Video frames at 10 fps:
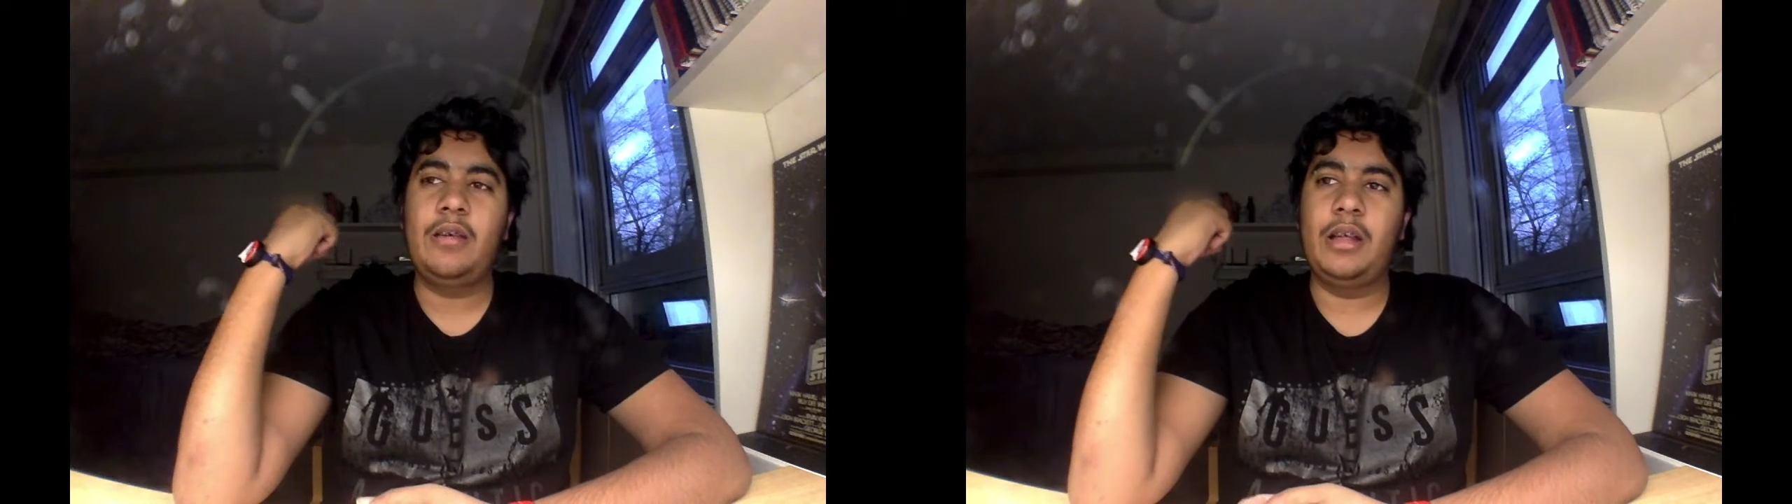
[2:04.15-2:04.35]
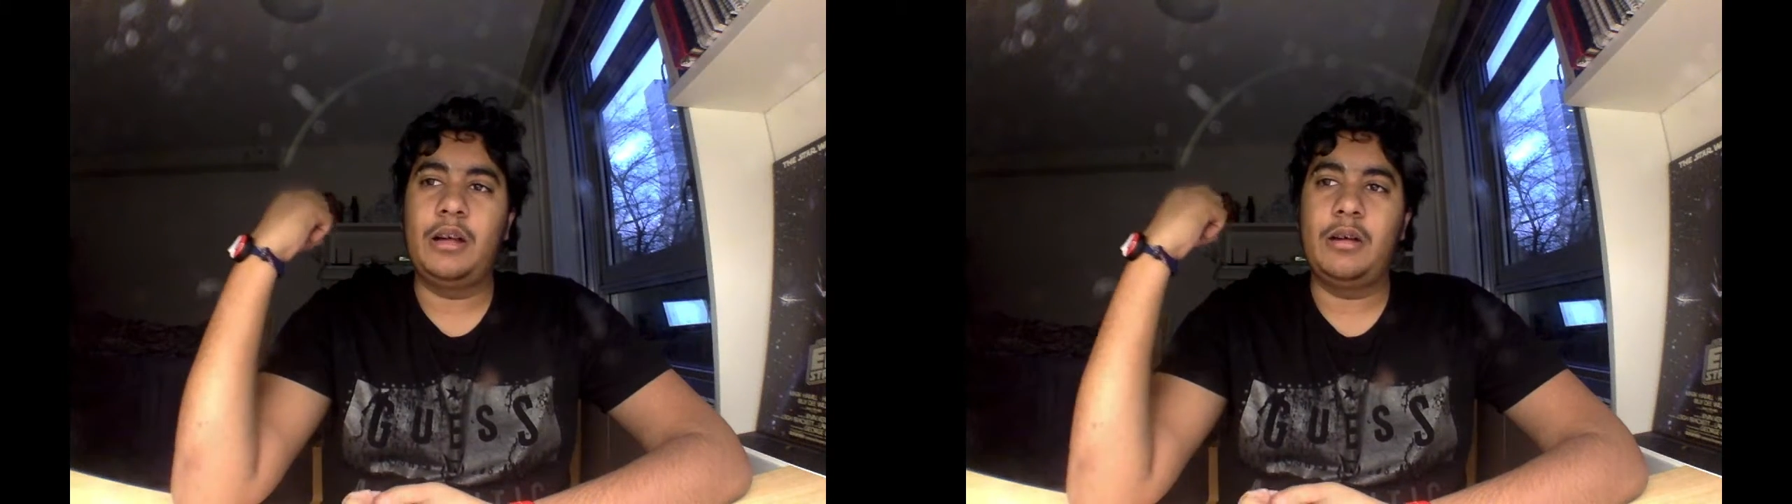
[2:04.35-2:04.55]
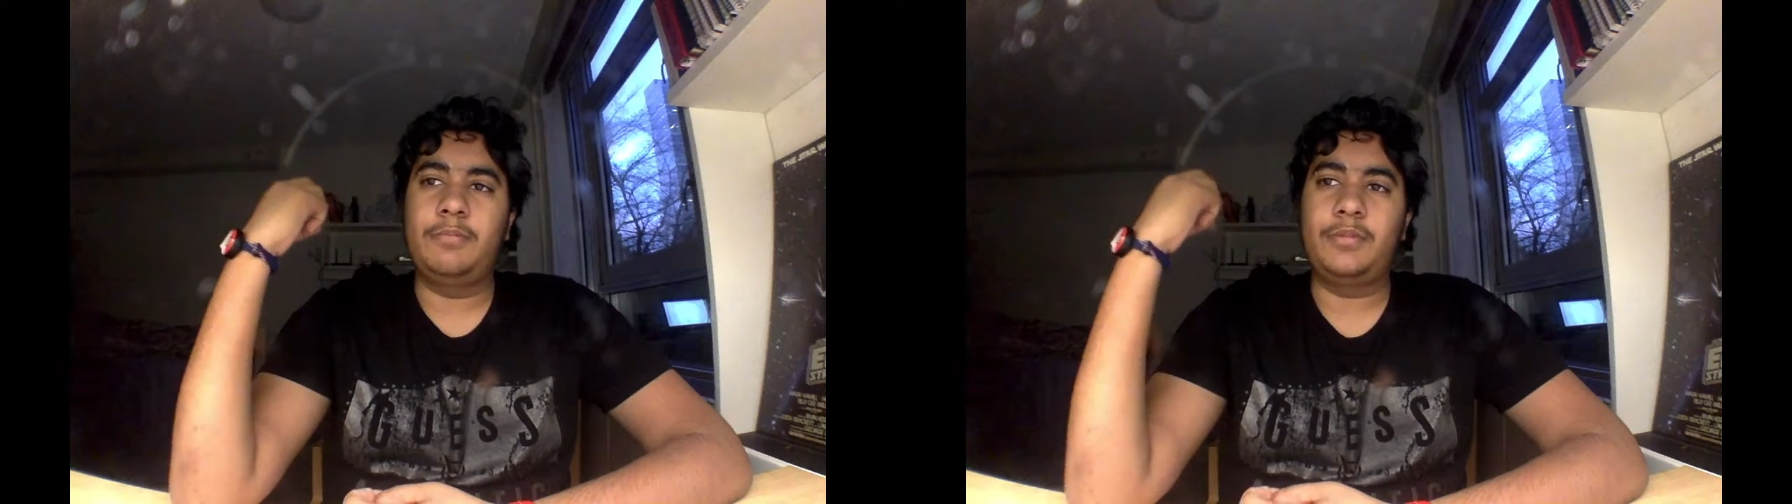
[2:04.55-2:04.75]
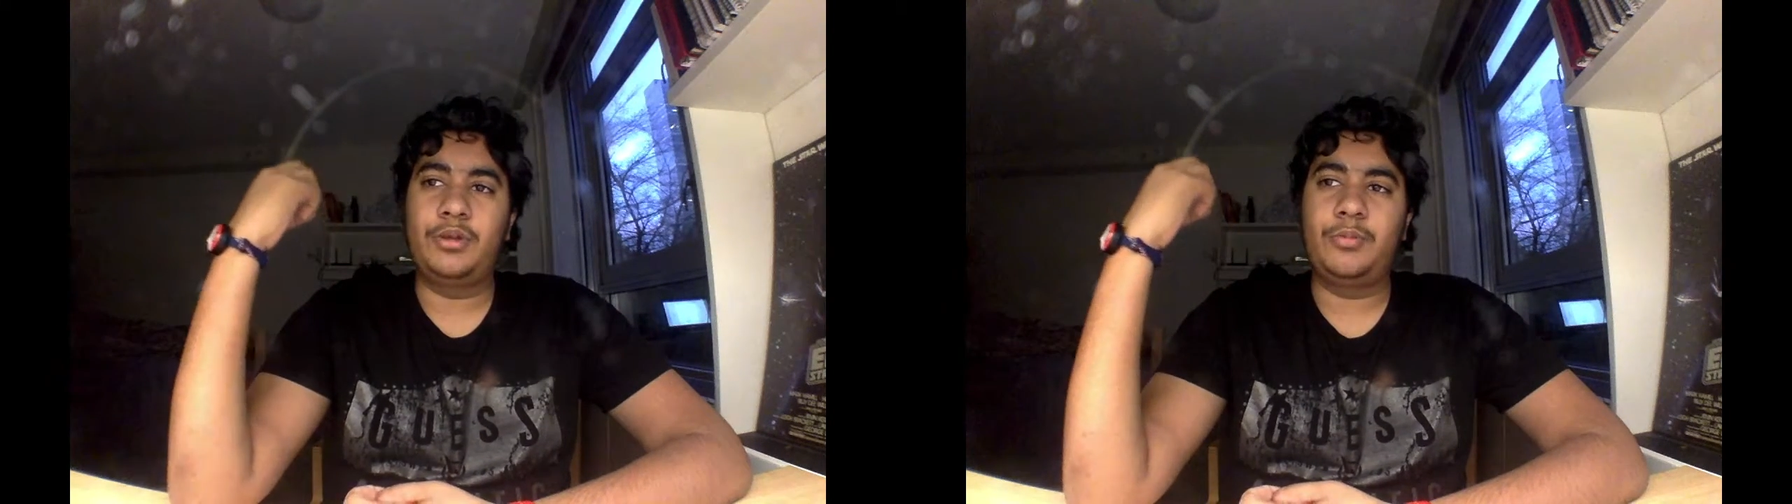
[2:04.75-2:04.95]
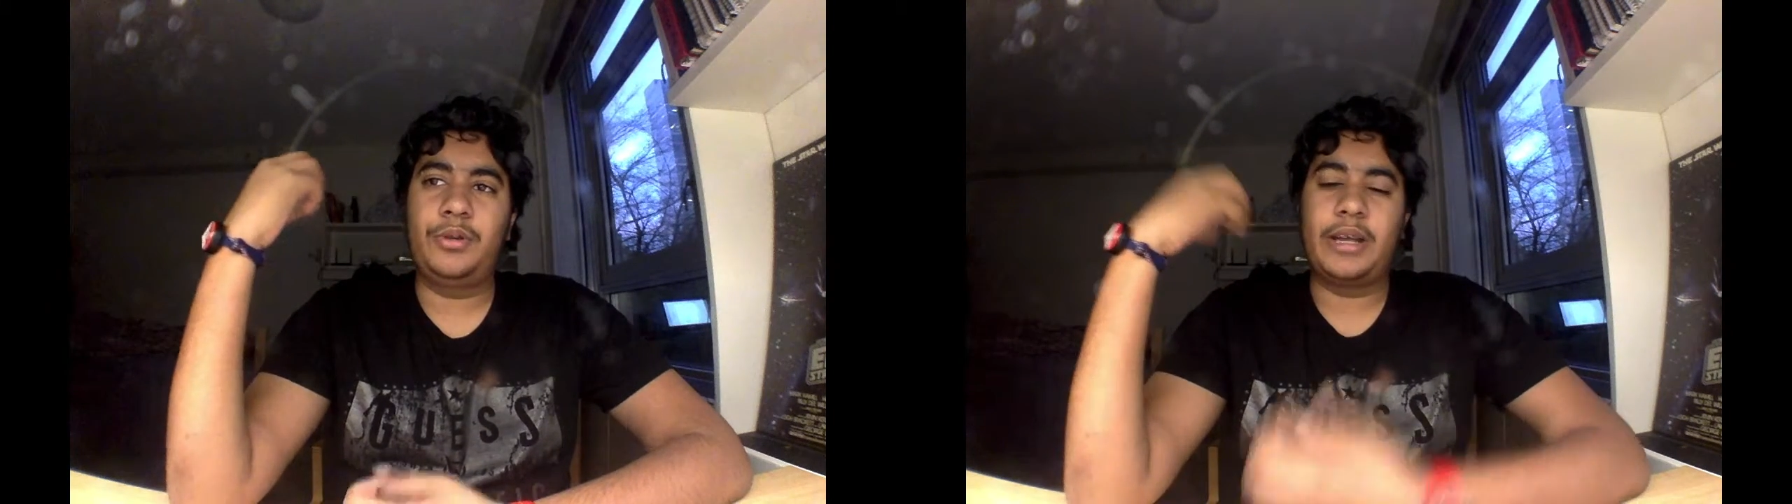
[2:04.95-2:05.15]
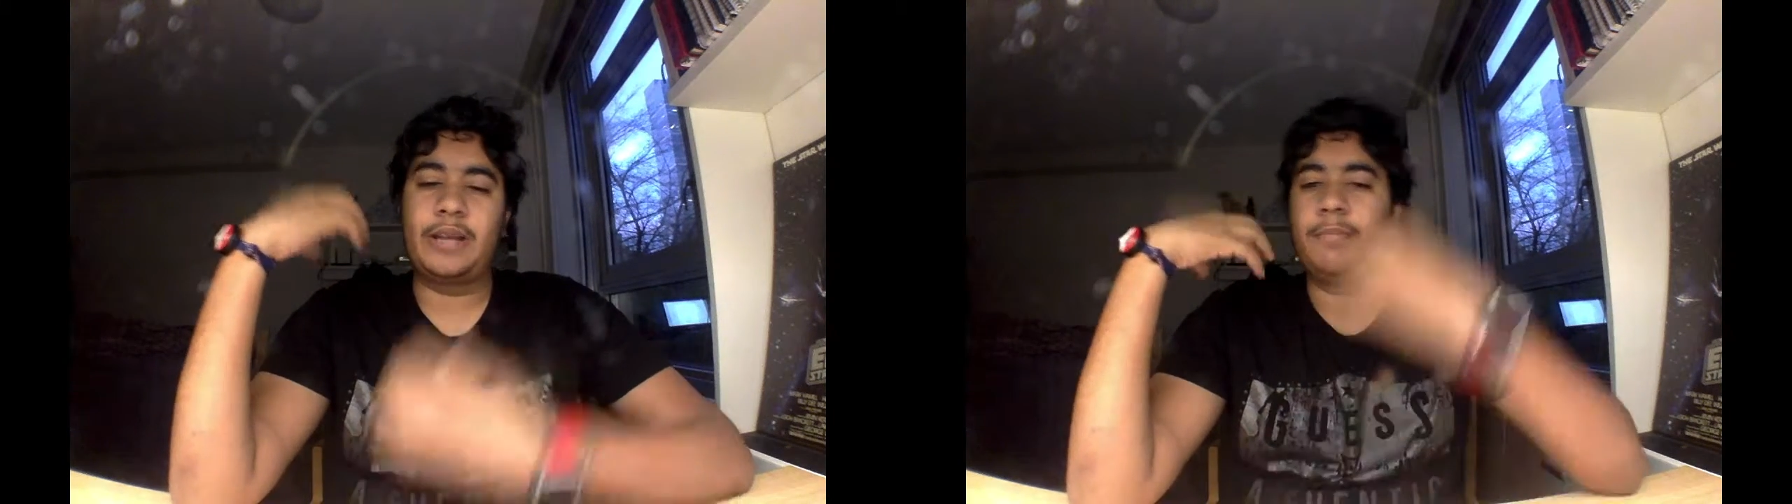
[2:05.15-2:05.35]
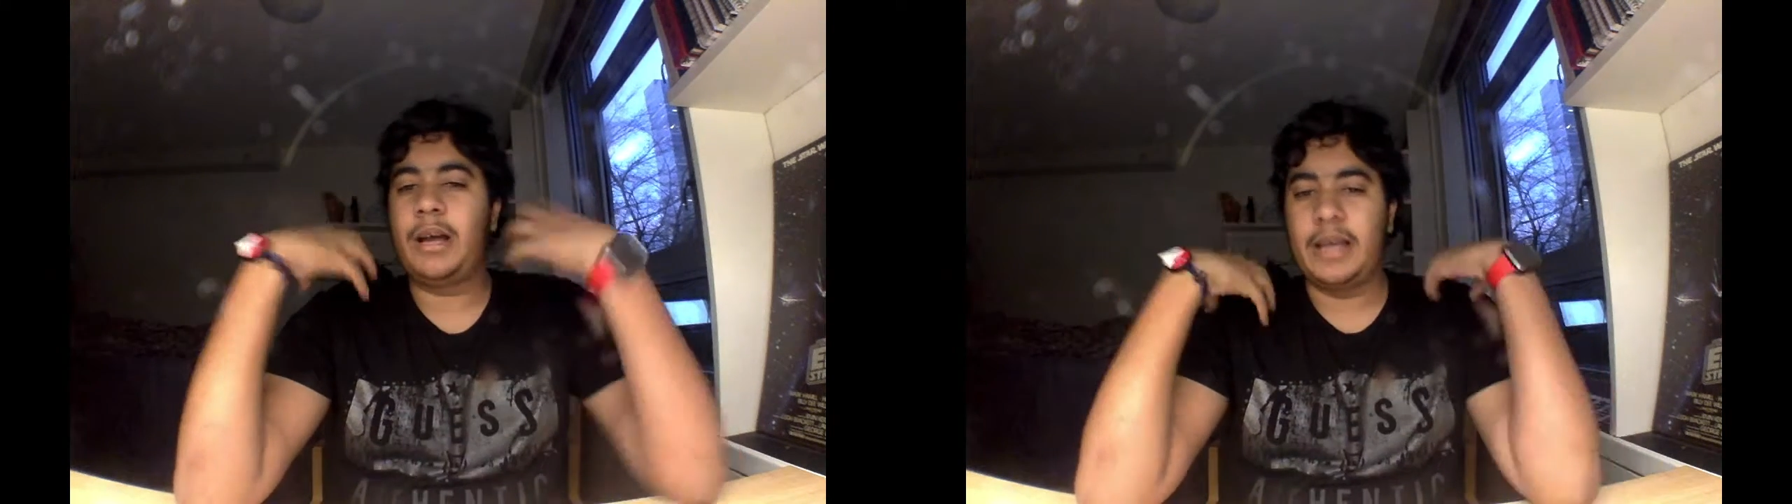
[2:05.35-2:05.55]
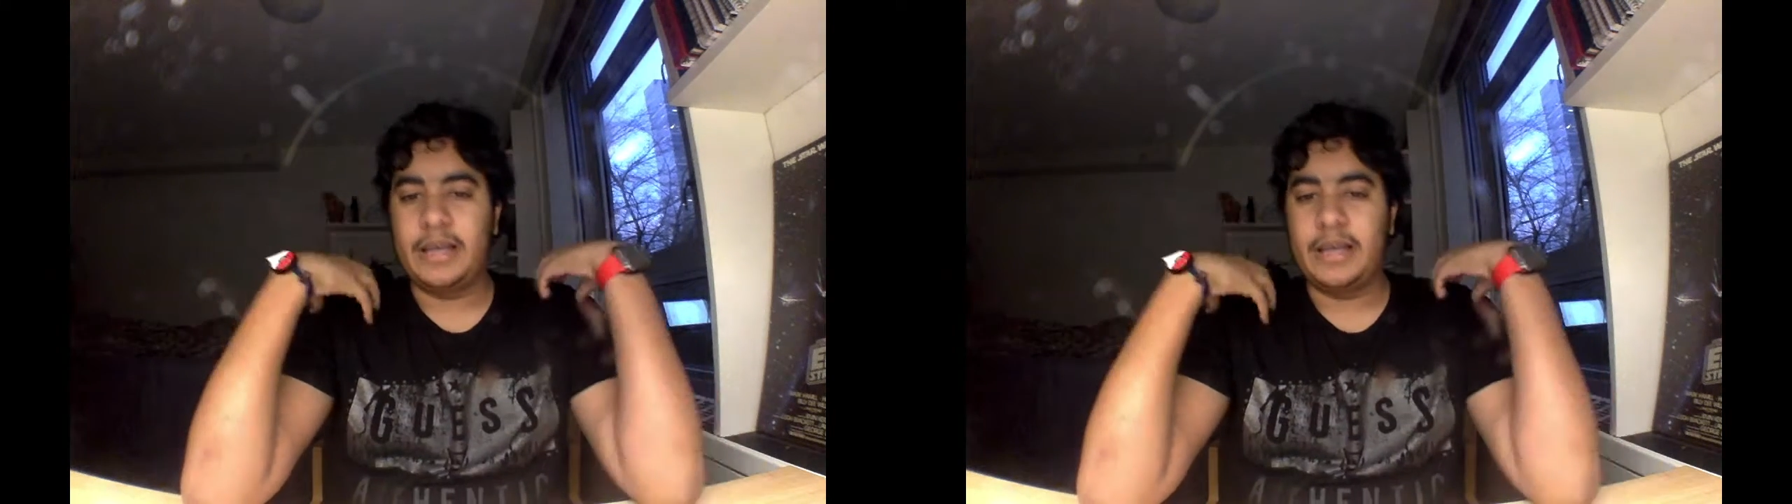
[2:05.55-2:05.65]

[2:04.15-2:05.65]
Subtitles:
to protect my